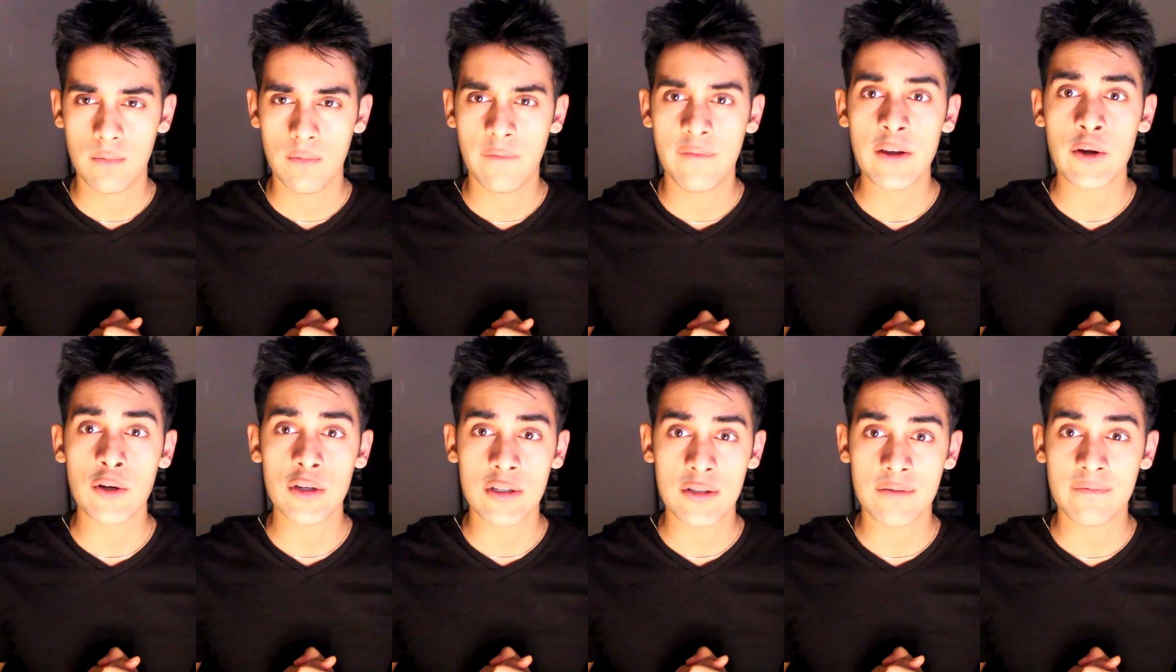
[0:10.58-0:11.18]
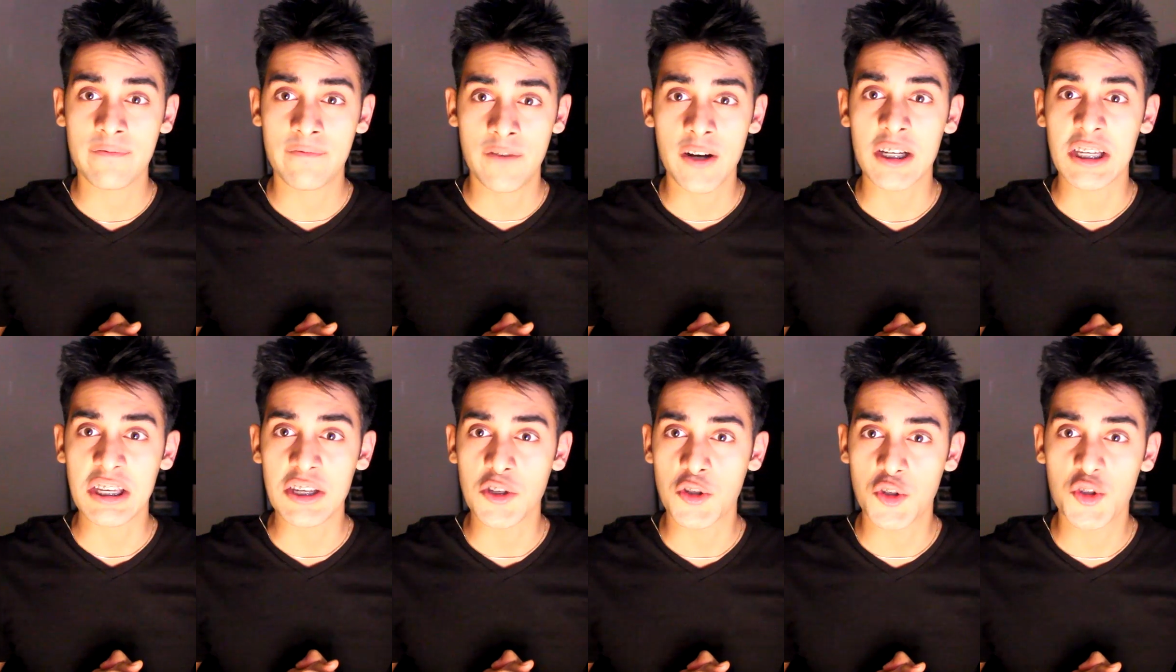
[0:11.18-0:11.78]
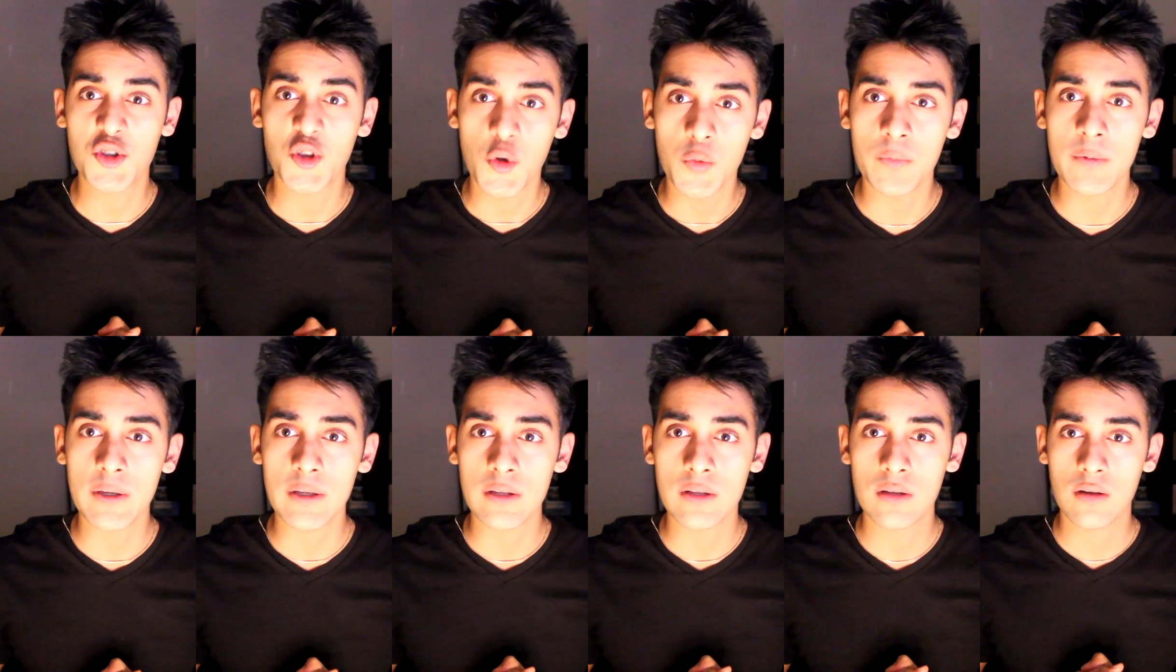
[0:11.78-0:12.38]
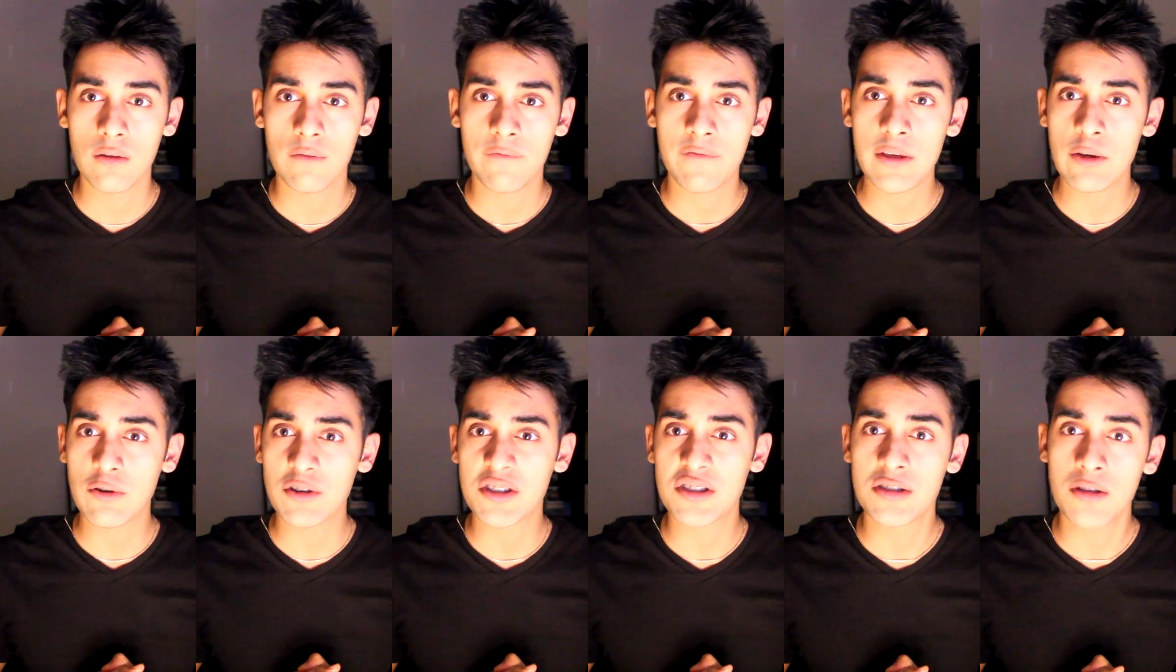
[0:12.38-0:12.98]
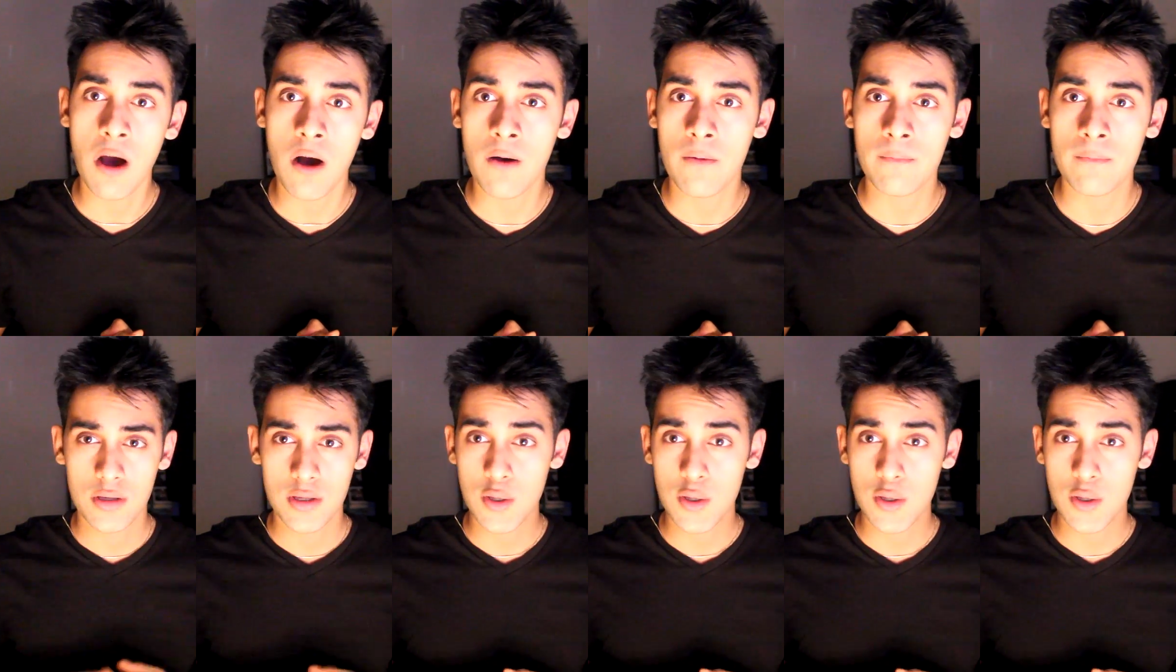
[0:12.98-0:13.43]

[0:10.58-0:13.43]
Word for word: Fear is fucking stupid. Fear is dumb.